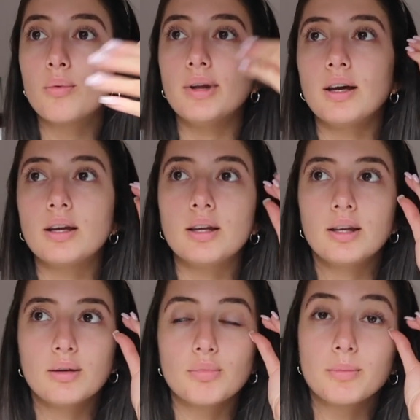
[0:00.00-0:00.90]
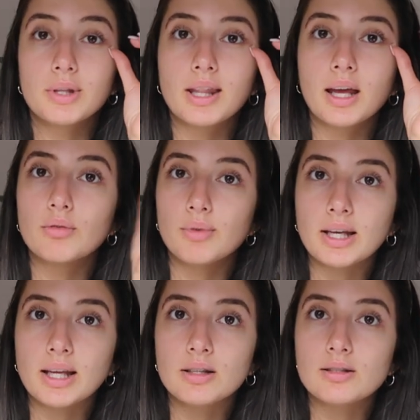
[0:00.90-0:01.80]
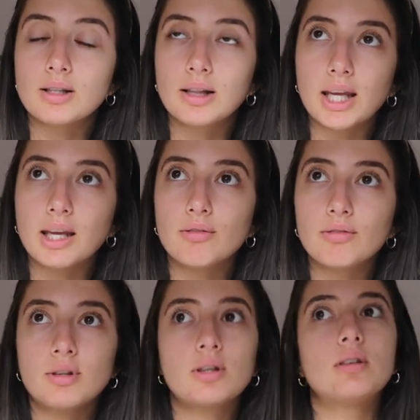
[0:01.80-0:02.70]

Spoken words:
when I am probably like ready to leave,